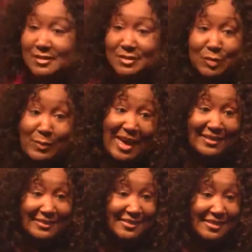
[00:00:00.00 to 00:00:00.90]
Sister
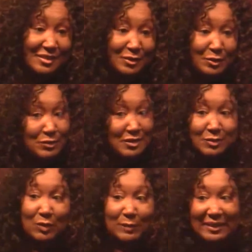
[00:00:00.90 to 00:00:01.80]
Batten? Who's
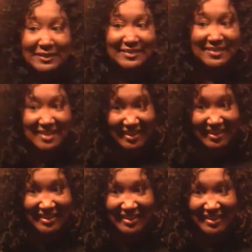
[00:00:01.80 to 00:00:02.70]
this woman, huh?
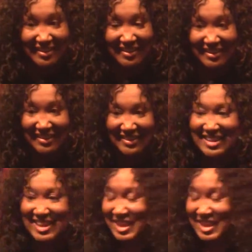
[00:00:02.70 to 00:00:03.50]
Yeah.